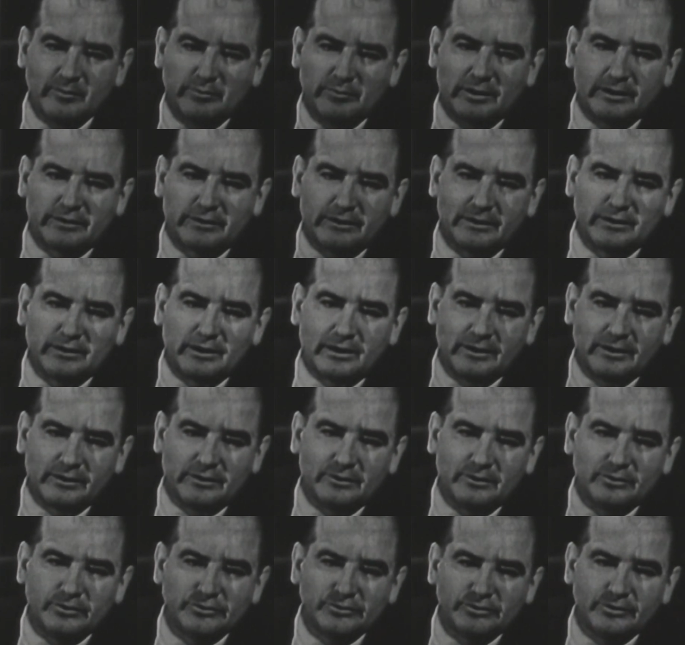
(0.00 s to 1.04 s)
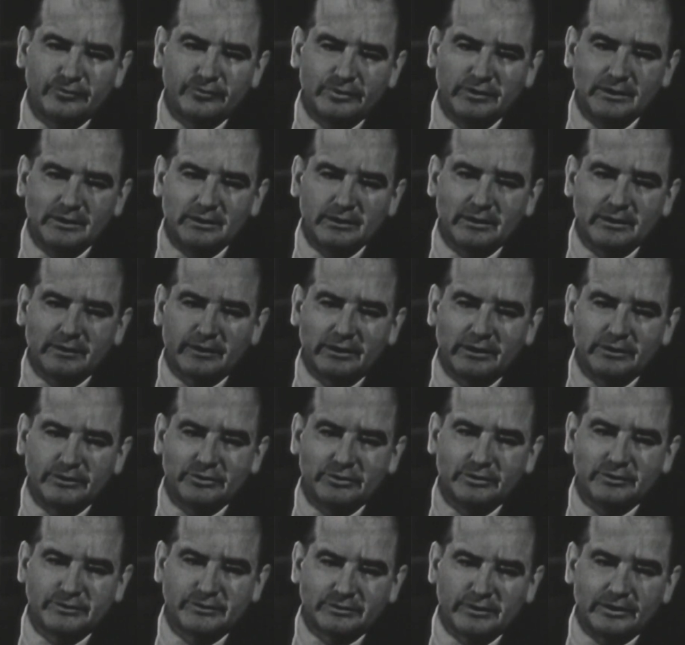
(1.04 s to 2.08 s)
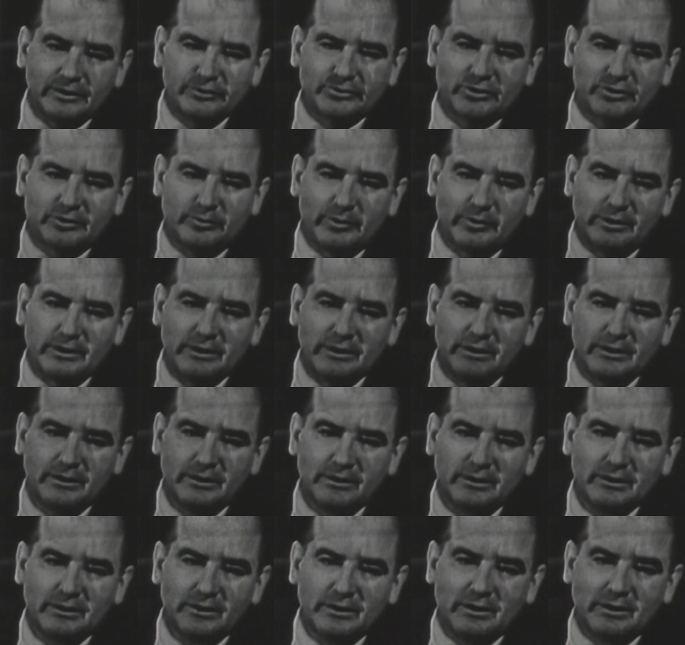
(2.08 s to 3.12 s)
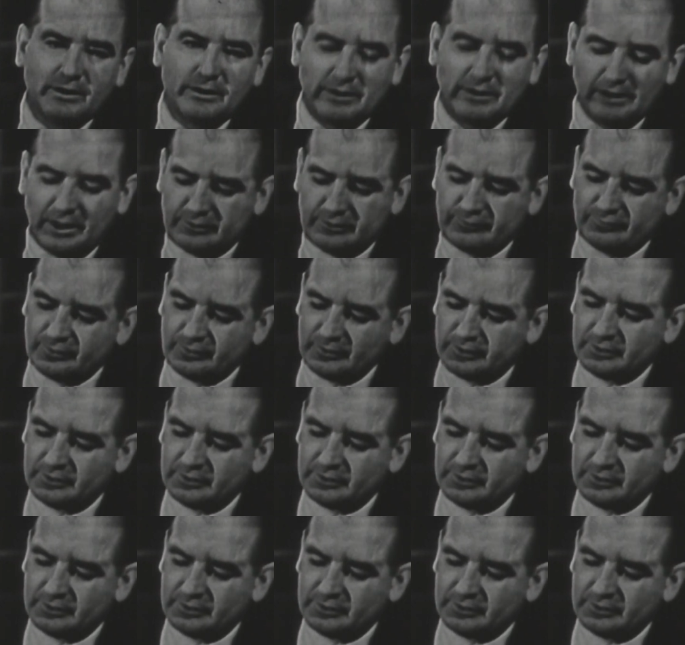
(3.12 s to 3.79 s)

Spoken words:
But there are those who feel that they should censure me, not